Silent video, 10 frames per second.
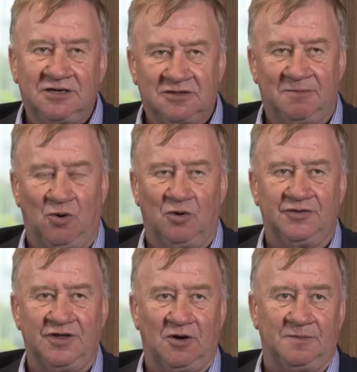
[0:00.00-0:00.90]

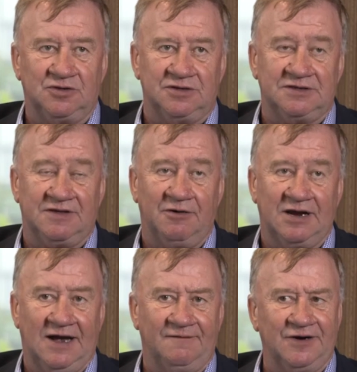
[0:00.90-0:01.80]
support the opportunities of their
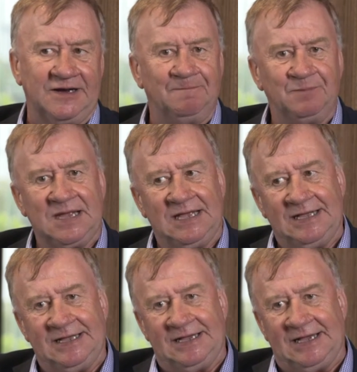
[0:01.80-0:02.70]
recovery.
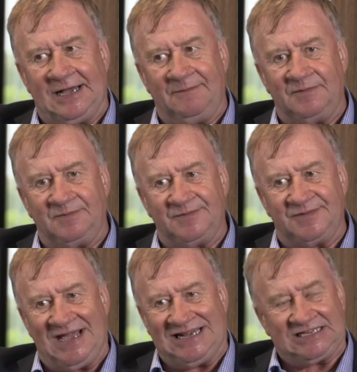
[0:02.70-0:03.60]

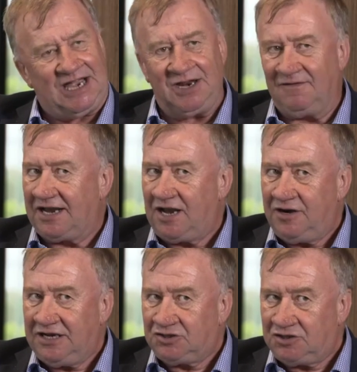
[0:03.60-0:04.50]
That's kind of like
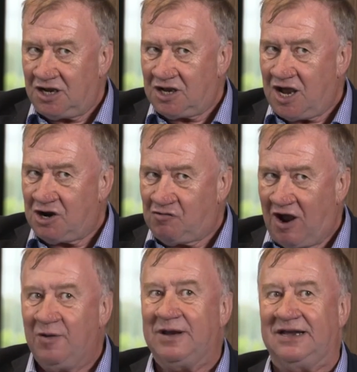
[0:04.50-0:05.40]
only a
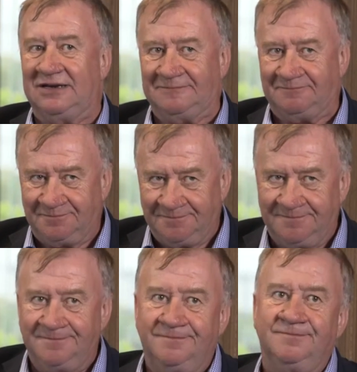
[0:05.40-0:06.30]
growing
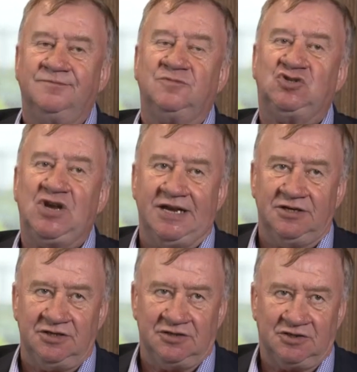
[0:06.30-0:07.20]

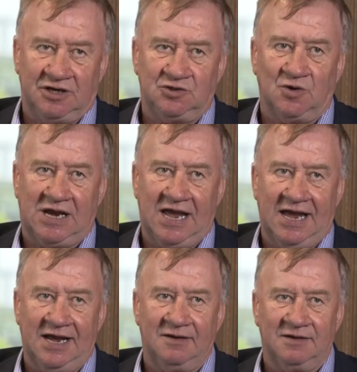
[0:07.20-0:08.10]
change in social
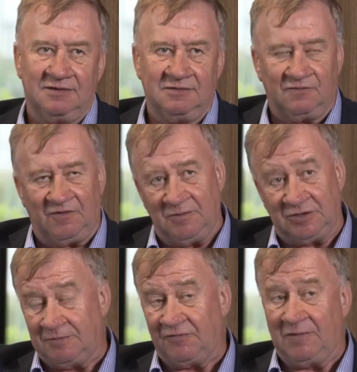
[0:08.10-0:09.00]
care from
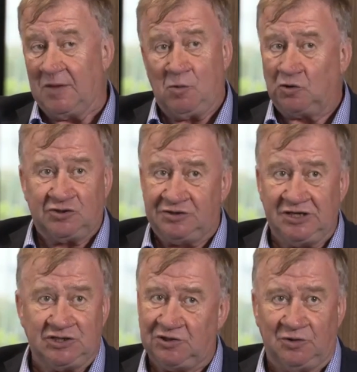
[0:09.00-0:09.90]
the more
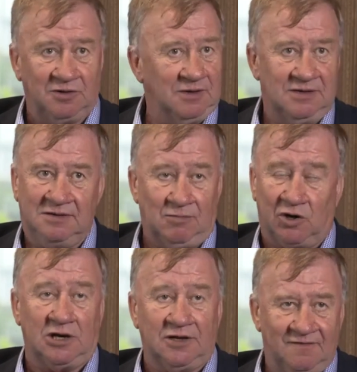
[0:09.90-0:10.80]
traditional
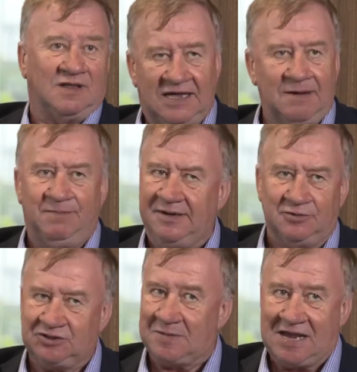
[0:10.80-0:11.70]
model of get
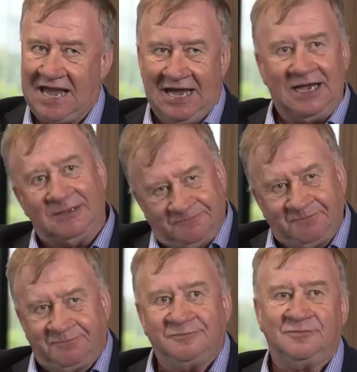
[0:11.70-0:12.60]
people some care,
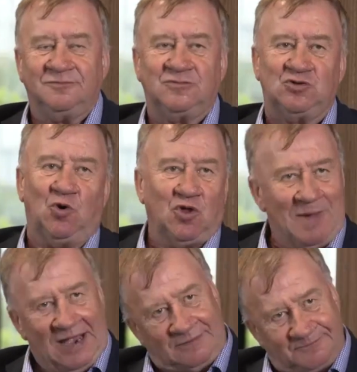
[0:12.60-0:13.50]
sort
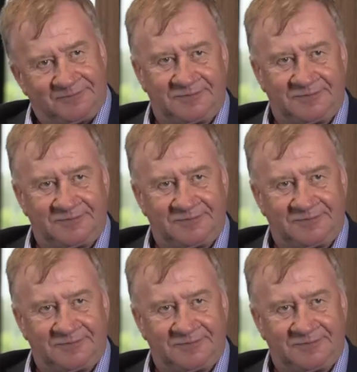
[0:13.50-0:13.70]
them out.